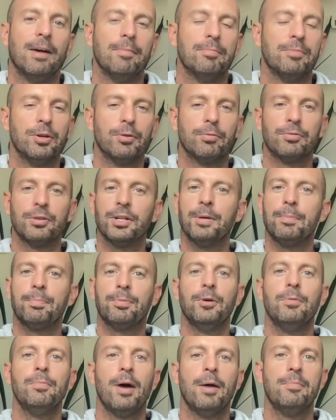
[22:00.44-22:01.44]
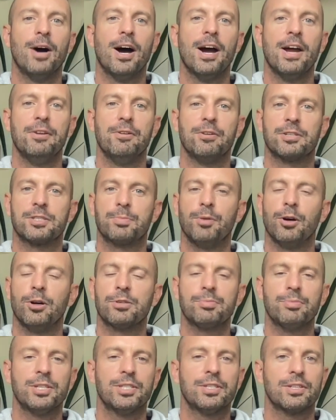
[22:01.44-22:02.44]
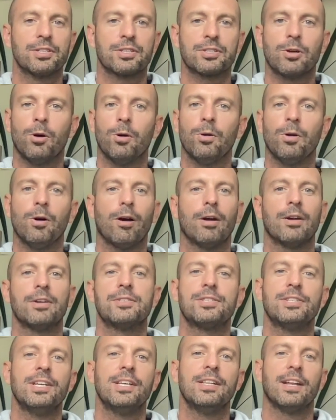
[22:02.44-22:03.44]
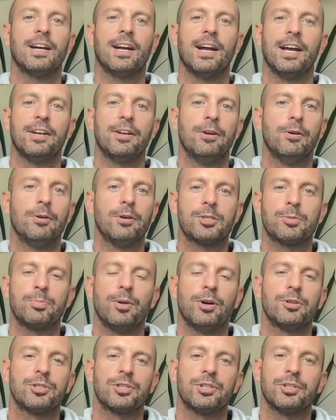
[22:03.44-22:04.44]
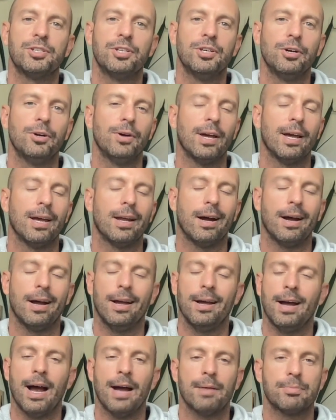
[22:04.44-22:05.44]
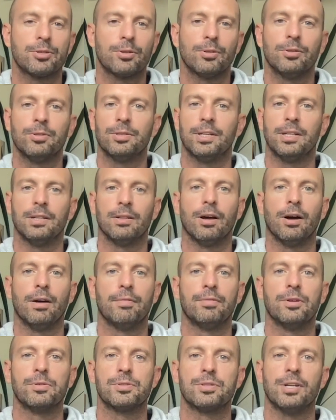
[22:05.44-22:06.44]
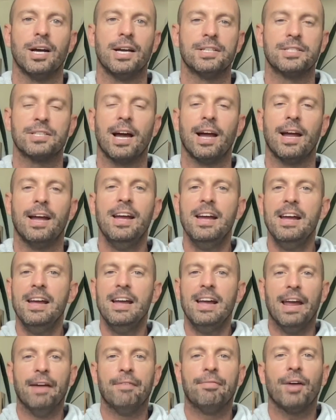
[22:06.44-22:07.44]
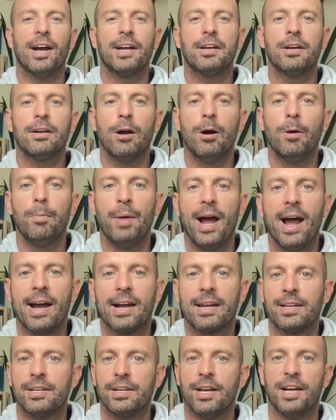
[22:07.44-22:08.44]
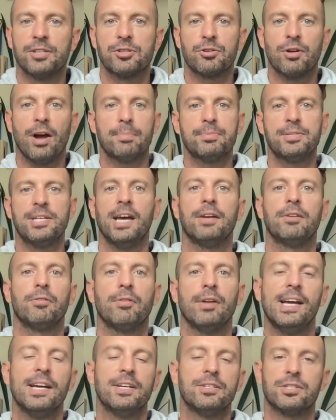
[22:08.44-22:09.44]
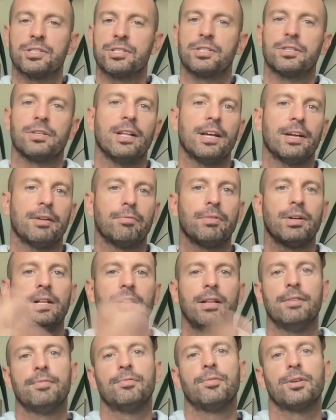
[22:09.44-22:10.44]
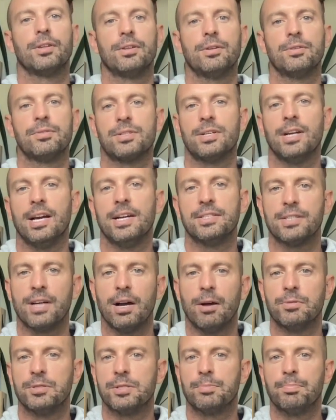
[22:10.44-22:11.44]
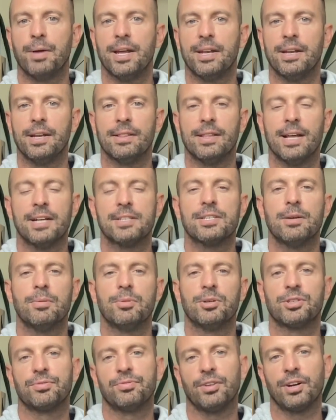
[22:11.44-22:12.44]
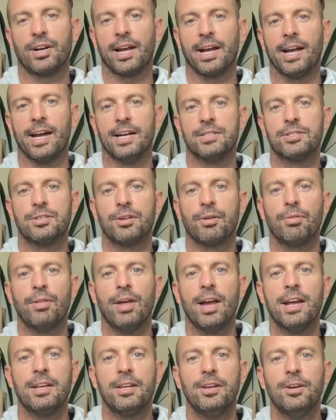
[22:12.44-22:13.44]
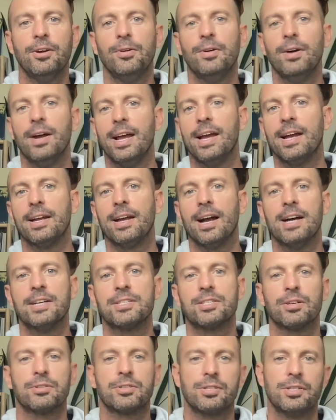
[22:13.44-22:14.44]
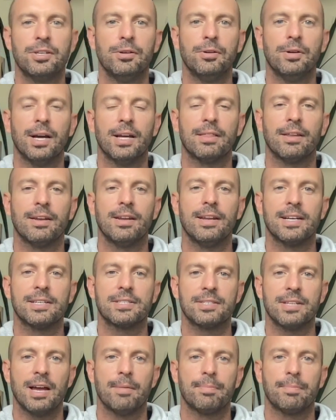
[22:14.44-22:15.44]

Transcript: You really blew my mind. You exposed me to this whole hard scene that I had no exposure to, and I absolutely love those nights. If I could go back and drop 10 grand just to like relive one of those nights, I would spend it. That's how much fun I had. So thank you, and guys, I'll see you at the next